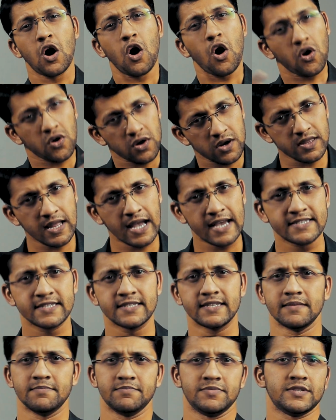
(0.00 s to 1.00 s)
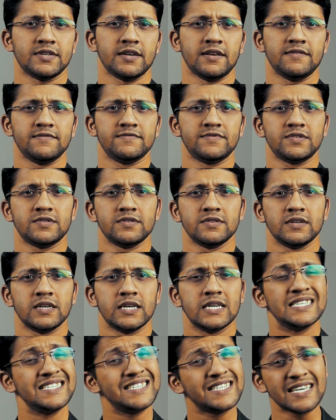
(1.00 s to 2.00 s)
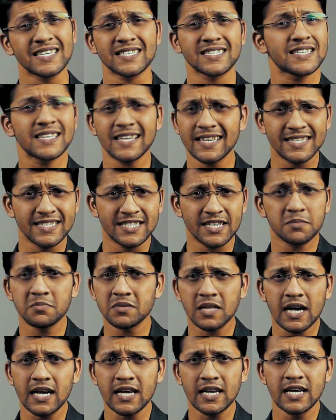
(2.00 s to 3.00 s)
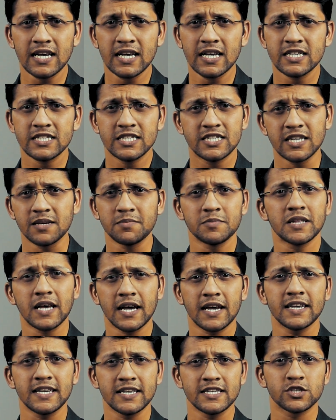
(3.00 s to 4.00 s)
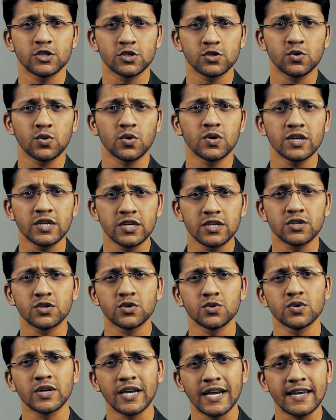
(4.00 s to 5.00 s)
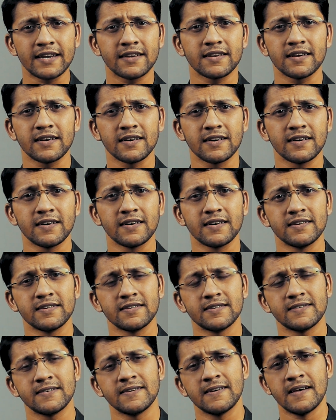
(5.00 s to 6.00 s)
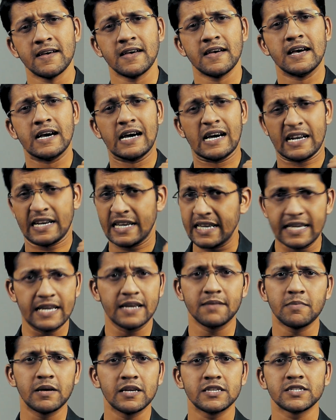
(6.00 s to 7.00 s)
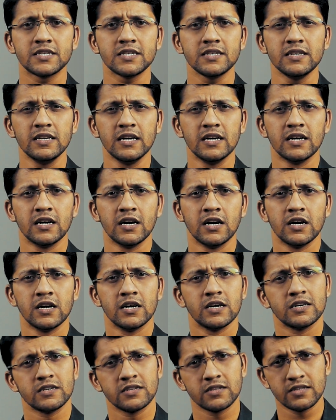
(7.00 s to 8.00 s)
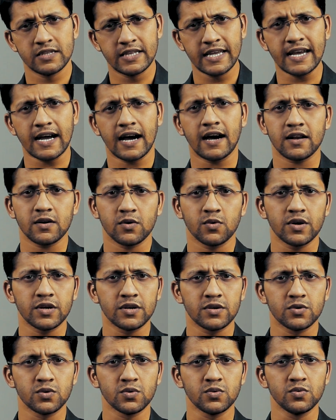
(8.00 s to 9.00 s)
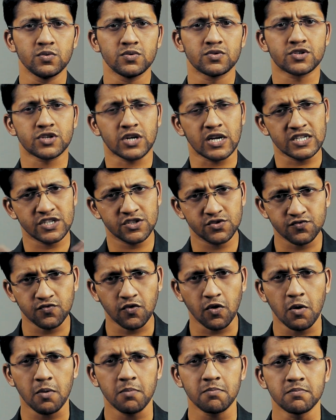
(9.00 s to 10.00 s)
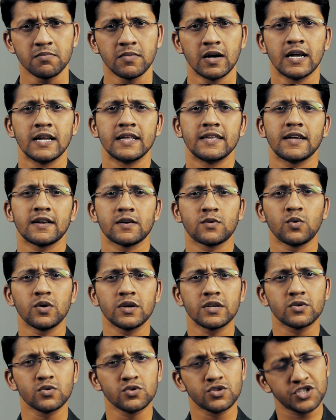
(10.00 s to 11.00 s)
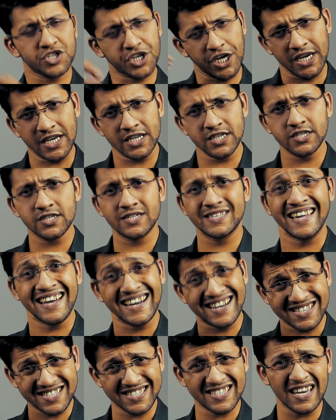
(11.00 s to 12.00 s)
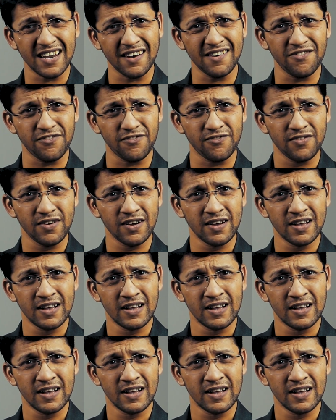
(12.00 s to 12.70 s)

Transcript: organize themselves. Just like Gemini, Gemini is going to get reimagining. They are going to transform. They are going to change their self.